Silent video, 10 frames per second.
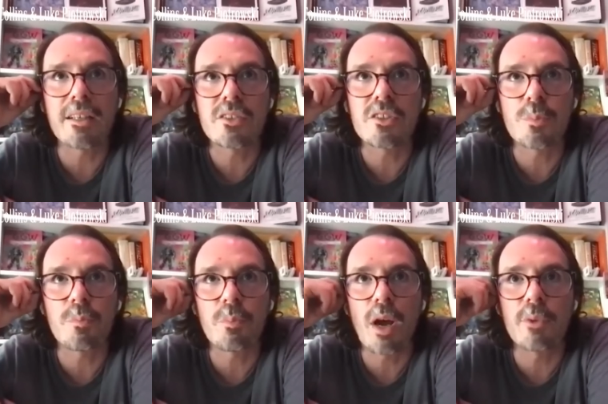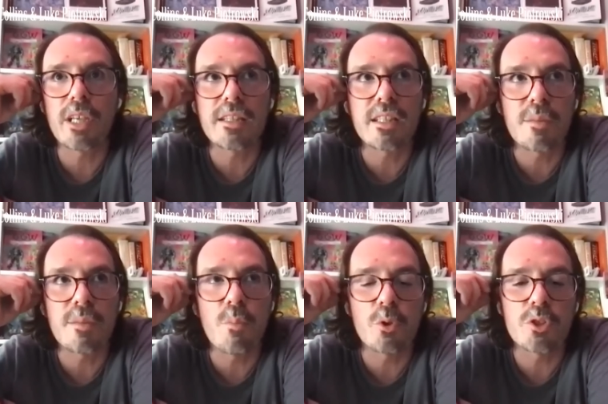write a screenplay
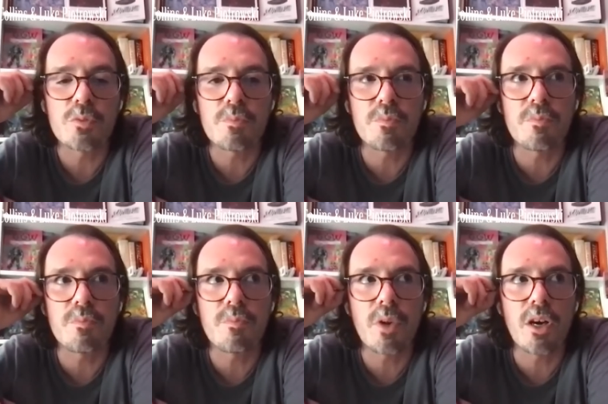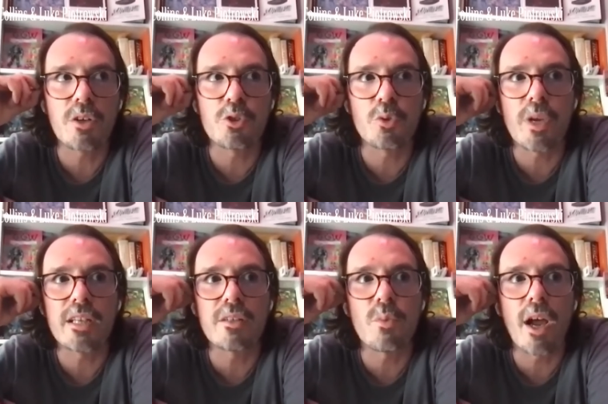for a new Halloween film.
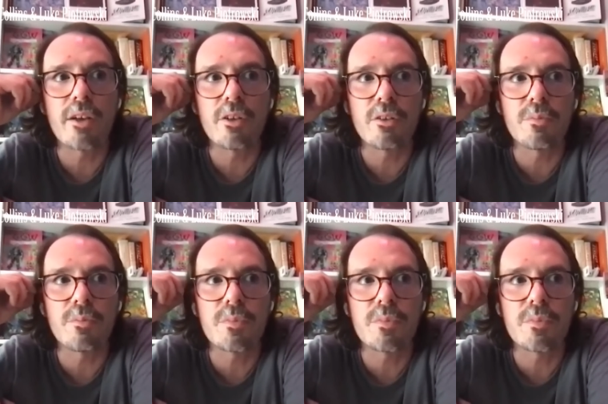This was, as Collins